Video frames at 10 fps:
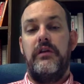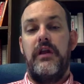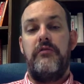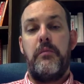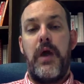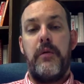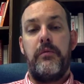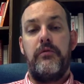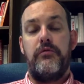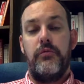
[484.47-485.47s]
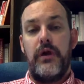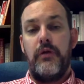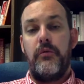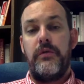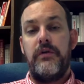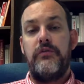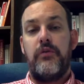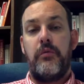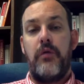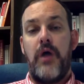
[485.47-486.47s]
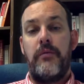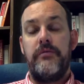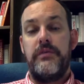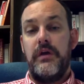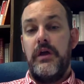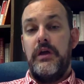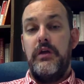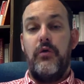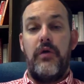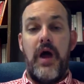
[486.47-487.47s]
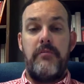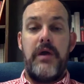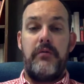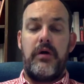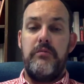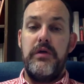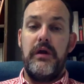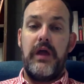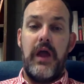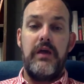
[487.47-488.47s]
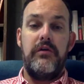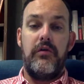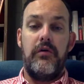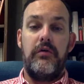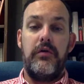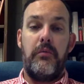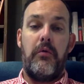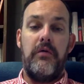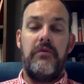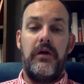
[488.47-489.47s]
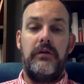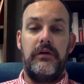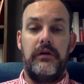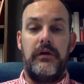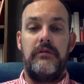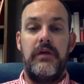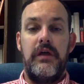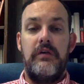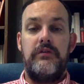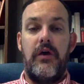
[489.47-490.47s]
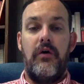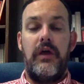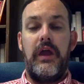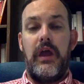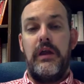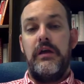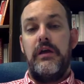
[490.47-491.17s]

And if your paper is riddled with those sort of problems, you will not be able to communicate your point very clearly. So again,